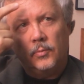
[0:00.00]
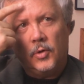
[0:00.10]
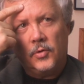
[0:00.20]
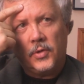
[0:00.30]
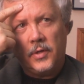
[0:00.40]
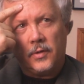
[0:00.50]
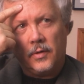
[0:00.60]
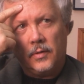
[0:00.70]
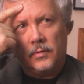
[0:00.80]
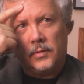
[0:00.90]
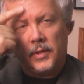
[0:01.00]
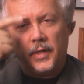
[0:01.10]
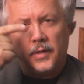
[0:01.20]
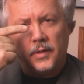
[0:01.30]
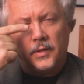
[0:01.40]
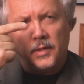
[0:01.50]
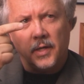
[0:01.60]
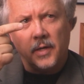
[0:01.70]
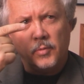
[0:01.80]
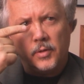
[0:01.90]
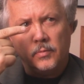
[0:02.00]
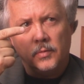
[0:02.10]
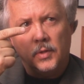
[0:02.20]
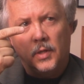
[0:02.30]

both here and in the eye beam.